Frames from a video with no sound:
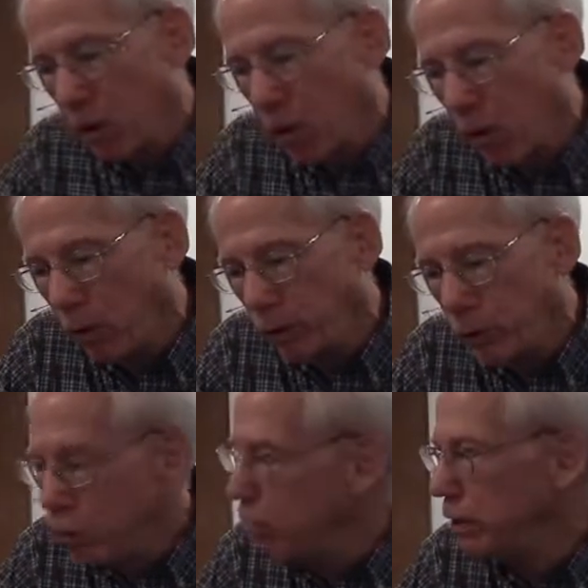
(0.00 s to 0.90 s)
that all
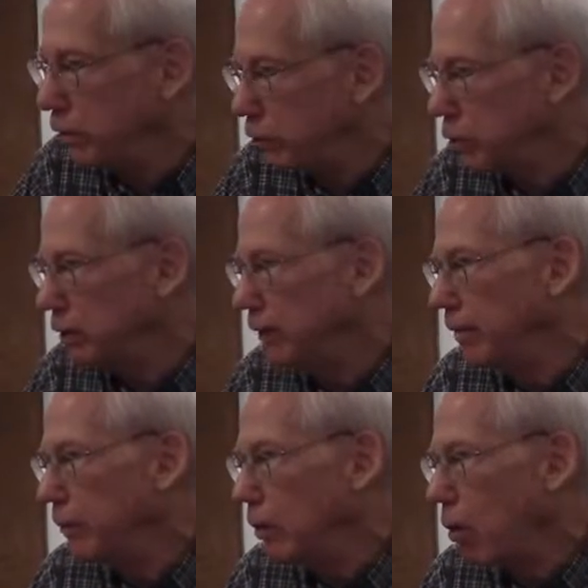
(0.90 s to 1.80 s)
humans
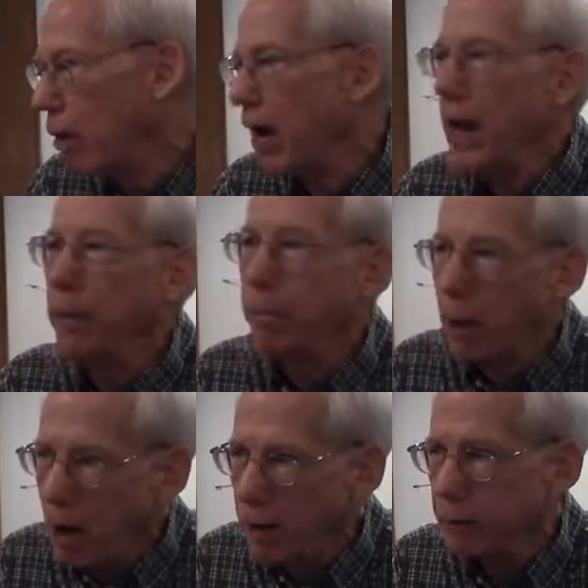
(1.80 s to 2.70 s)
are at
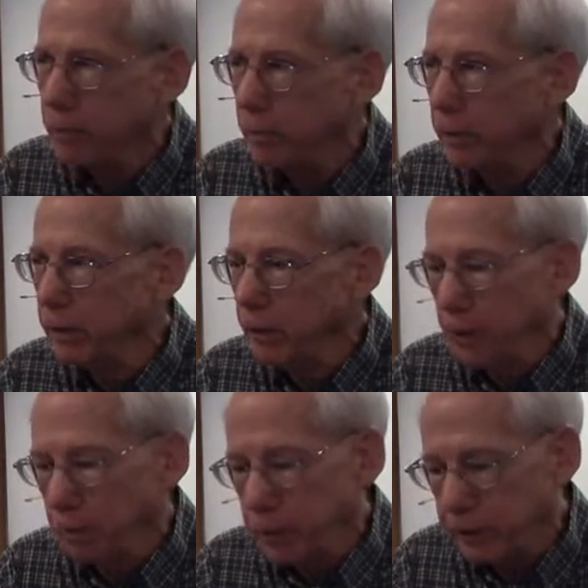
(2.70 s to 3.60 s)
bottom
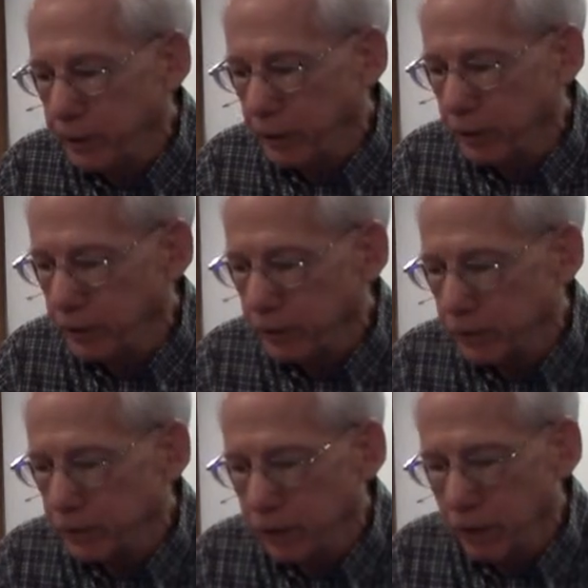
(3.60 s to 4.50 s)

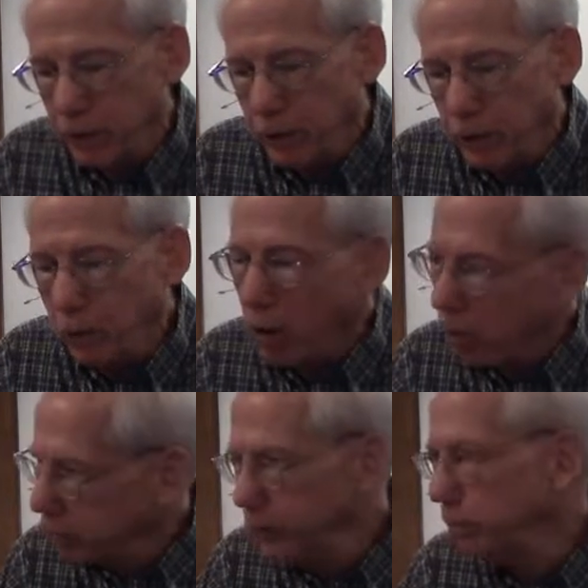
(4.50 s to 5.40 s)
pretenders who
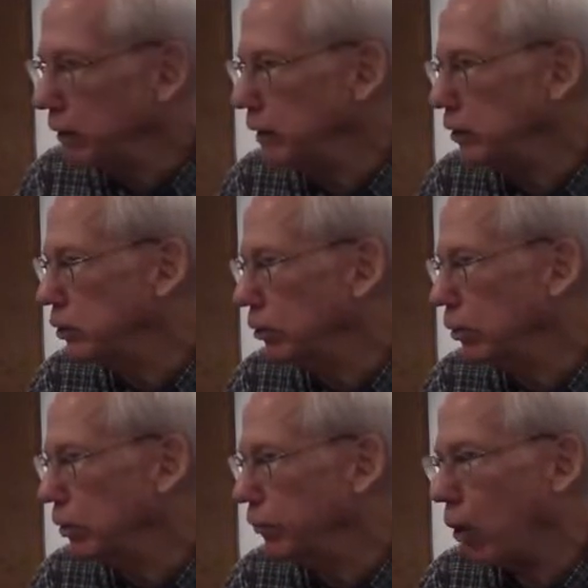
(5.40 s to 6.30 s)
ultimately
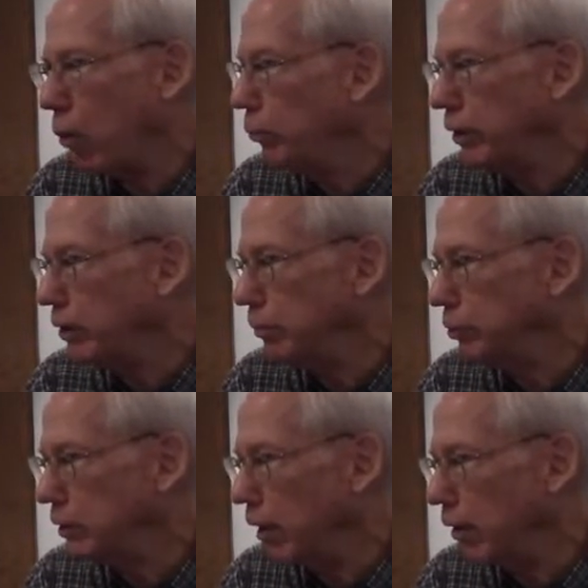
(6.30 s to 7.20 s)
serve only
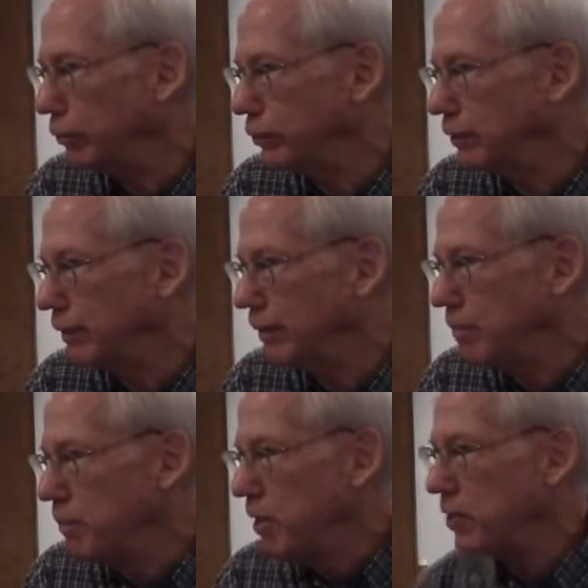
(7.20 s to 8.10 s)
themselves.
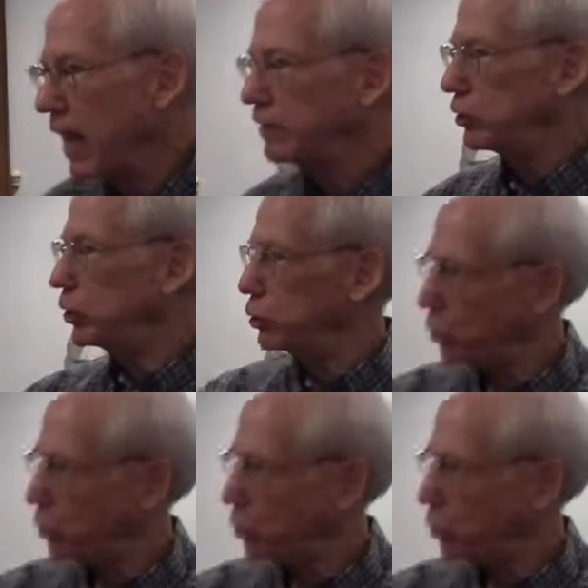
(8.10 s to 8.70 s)
That's the